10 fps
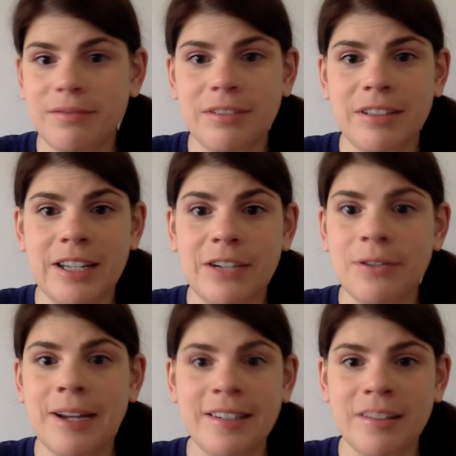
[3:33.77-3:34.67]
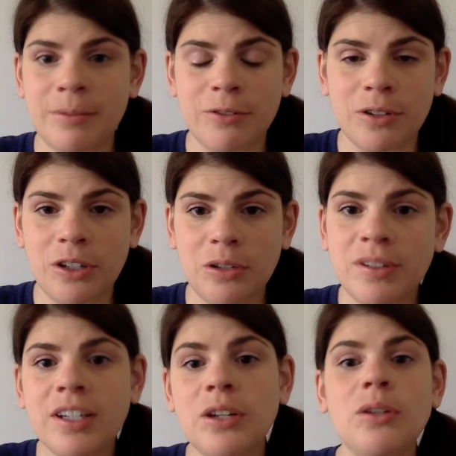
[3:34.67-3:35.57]
let it rest before you
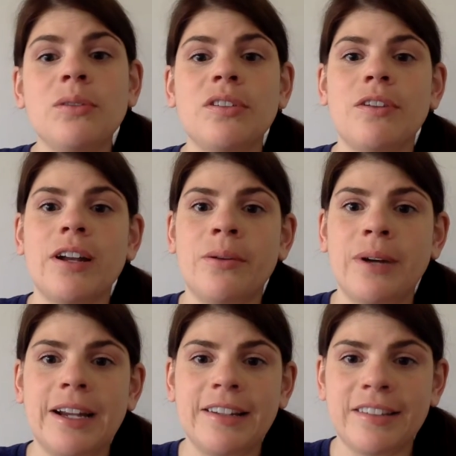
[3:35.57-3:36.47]
use it right away.